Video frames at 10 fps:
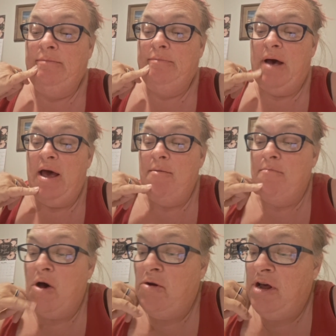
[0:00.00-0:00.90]
by
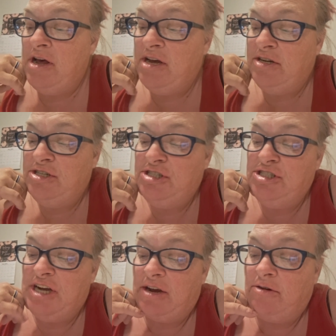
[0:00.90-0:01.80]
Mona
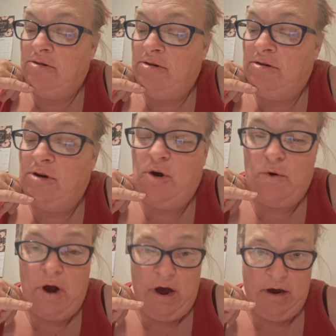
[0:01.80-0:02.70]
Shekel
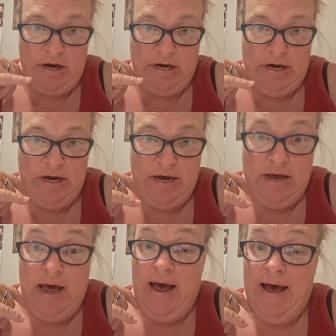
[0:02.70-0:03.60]
Croc.
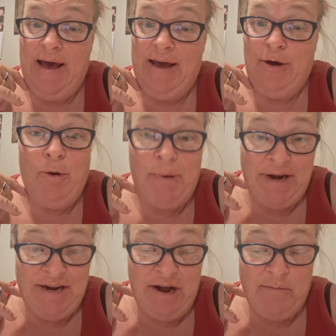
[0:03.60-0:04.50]
I hope
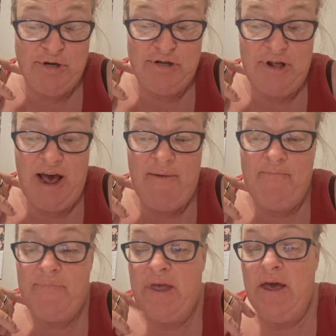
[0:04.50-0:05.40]
I did not butcher that.
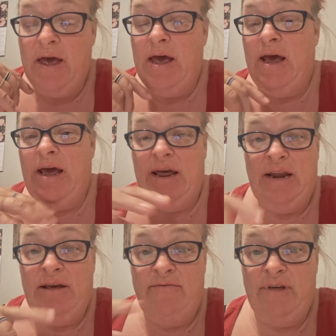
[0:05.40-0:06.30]

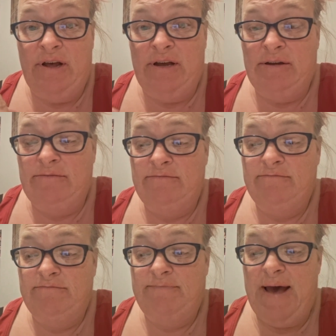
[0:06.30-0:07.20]
Any of the
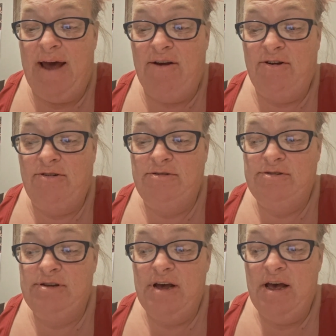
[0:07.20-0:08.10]
patterns